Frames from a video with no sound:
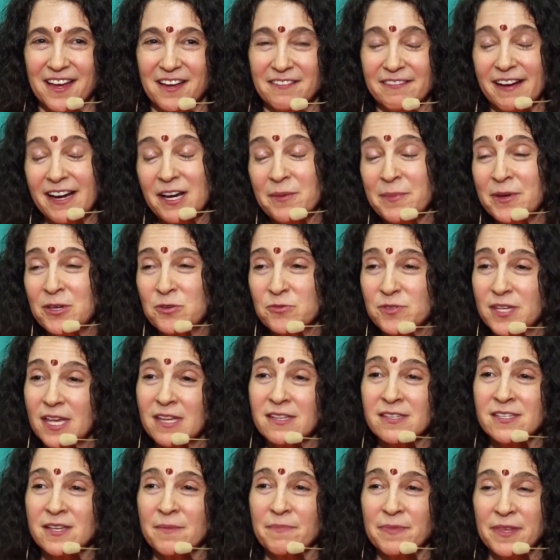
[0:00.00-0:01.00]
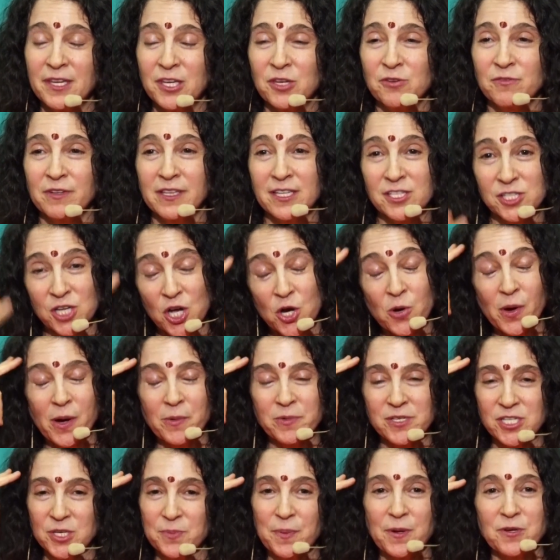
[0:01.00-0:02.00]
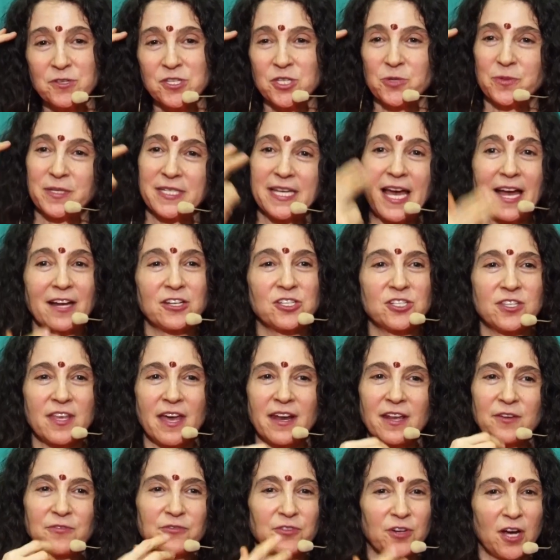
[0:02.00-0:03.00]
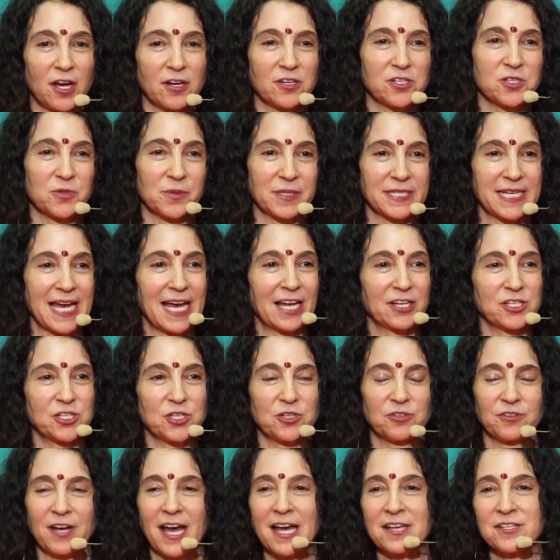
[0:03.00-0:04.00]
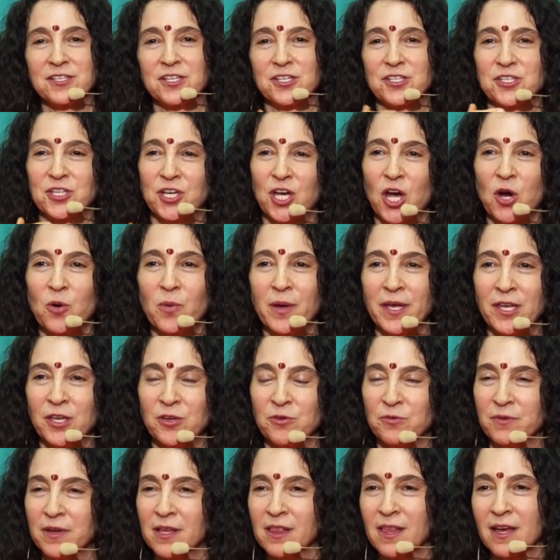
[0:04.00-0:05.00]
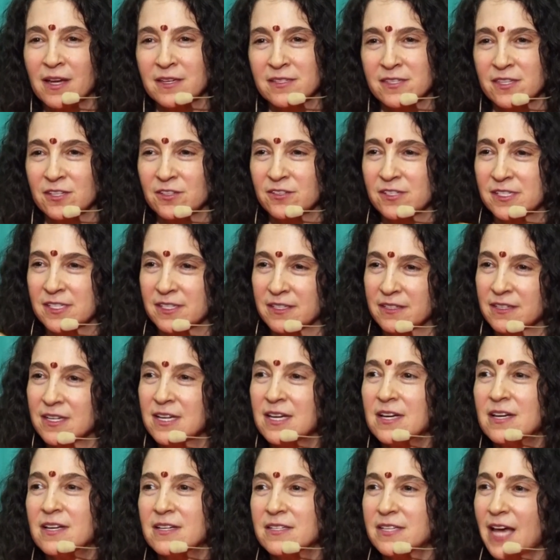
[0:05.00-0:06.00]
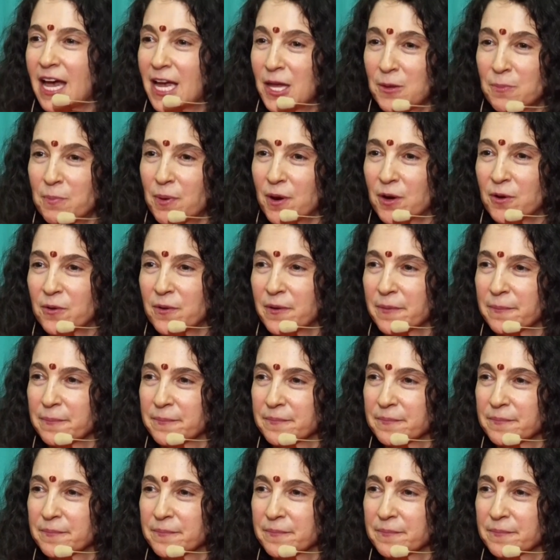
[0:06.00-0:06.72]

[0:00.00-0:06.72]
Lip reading: Right? I mean, you send something, you realize, oh, I was supposed to attach that. I forgot to attach it. Or as it's going, you realize there's a typo.